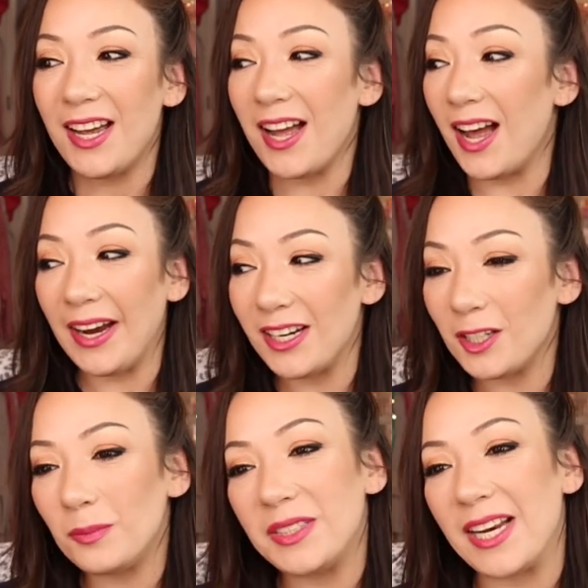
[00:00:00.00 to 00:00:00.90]

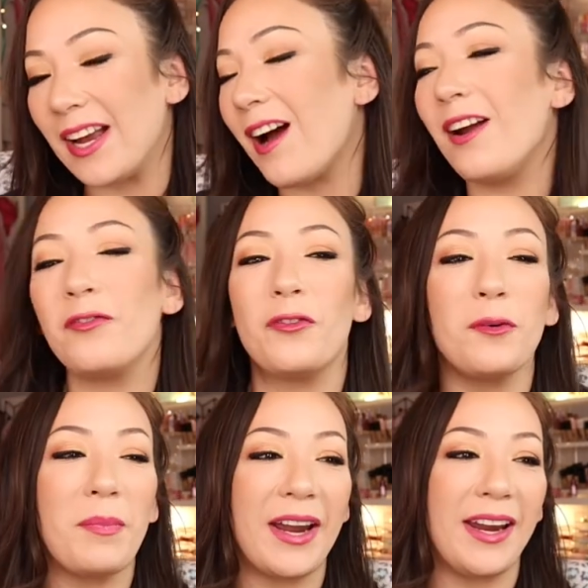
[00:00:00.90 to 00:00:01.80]
items that I got
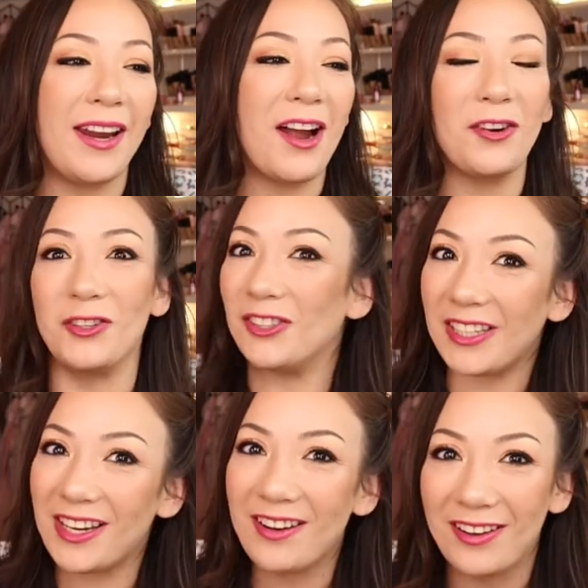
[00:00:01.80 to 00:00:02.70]
from my
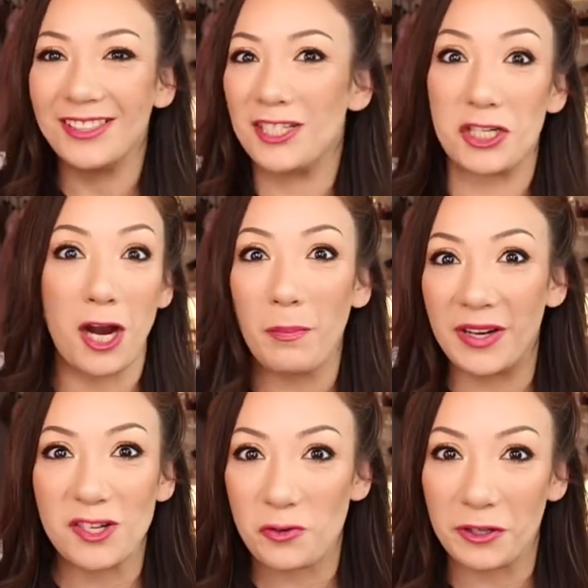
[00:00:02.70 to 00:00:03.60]
girly
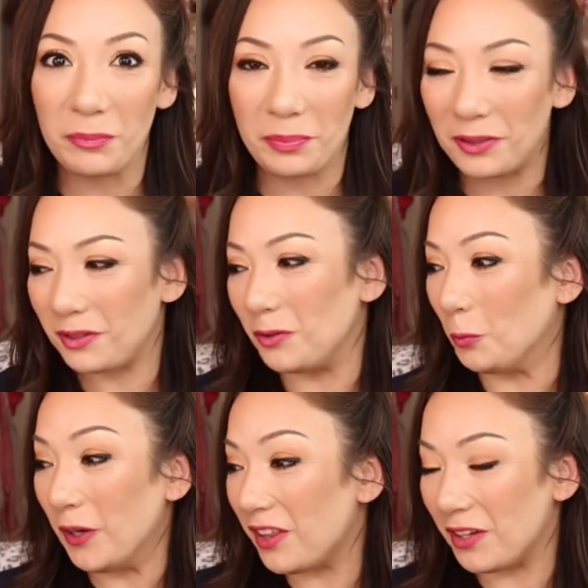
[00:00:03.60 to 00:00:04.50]
shopping trip
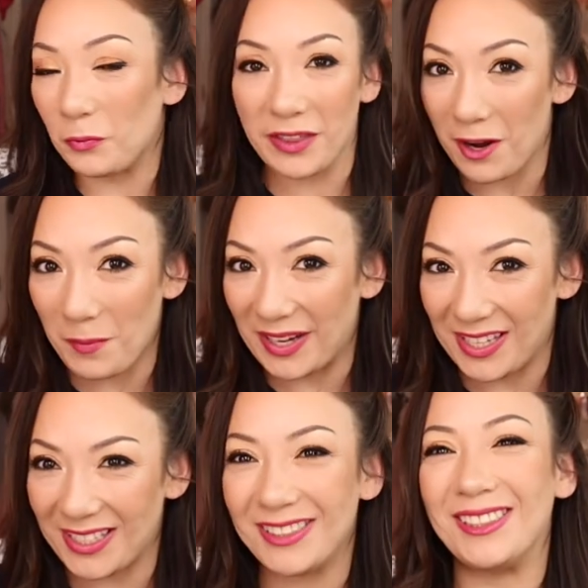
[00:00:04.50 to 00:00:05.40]
with and without my
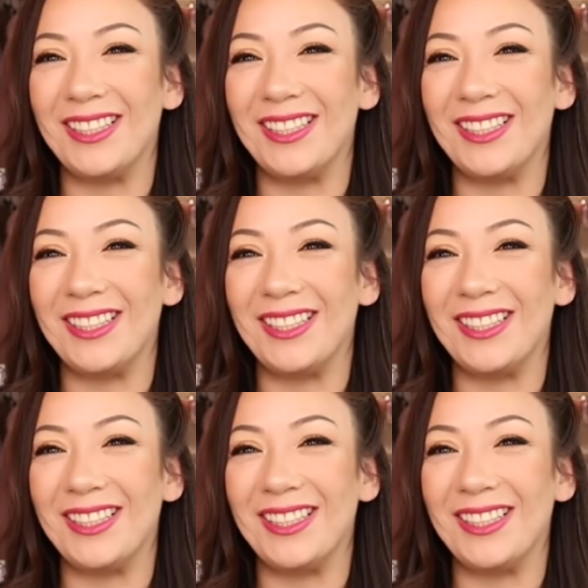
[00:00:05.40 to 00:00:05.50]
niece.